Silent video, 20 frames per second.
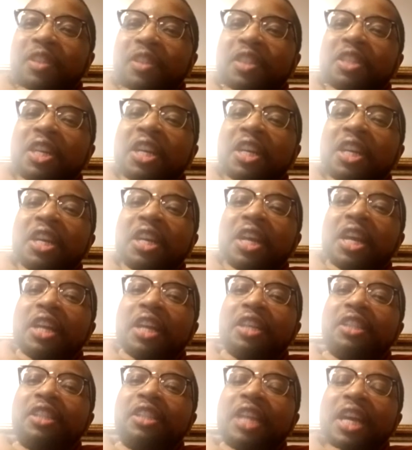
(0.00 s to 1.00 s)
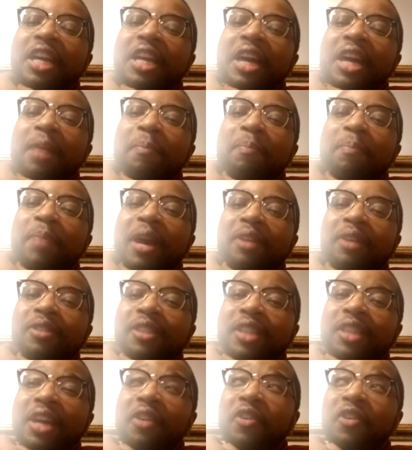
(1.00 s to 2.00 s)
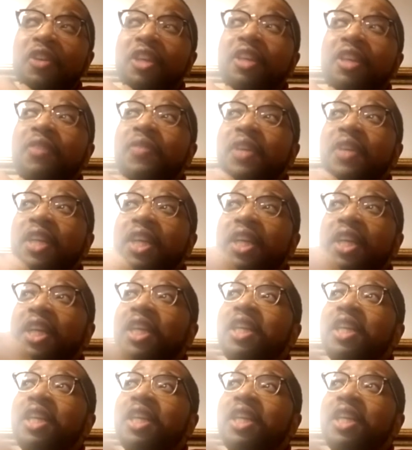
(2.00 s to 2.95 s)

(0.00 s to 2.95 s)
and they got bounced out even in